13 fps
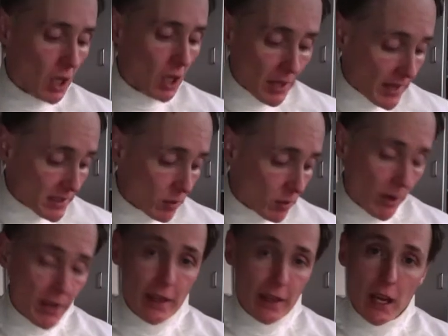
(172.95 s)
That's not
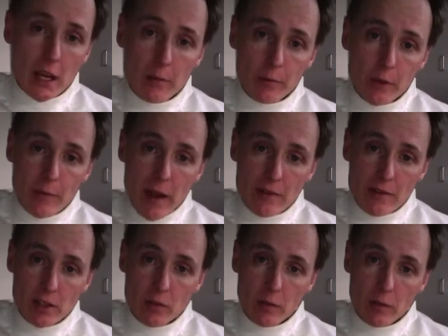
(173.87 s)
where the
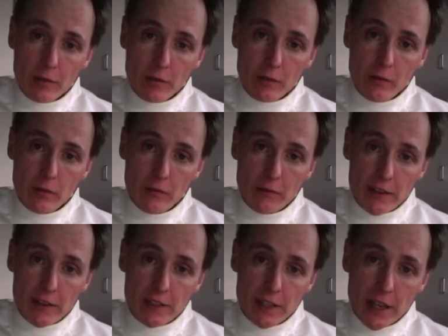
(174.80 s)
comparison with
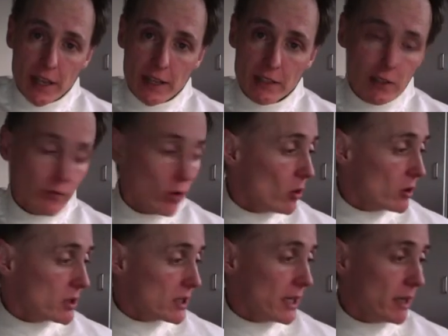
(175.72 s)
fencing ends. Of
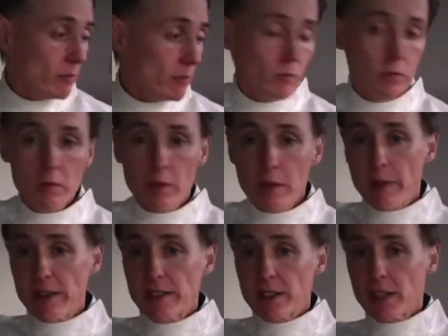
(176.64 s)
course, the
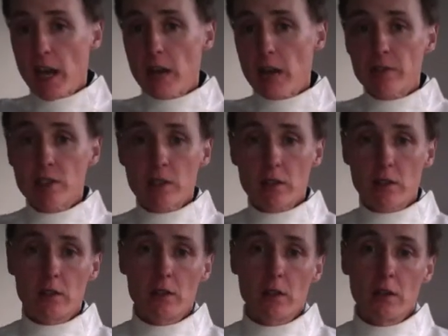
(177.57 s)
bass guitar is
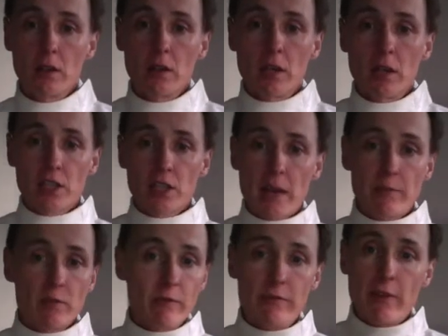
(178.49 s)
shaped
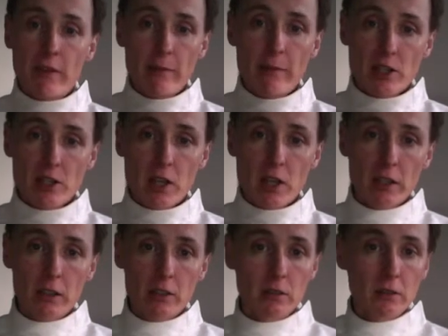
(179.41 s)
very much like
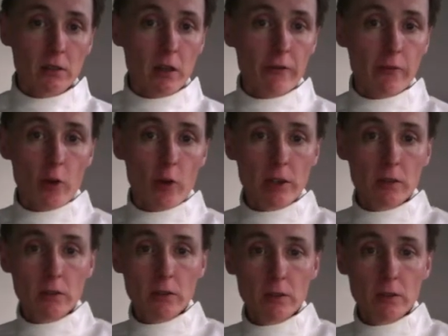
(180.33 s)
a foil.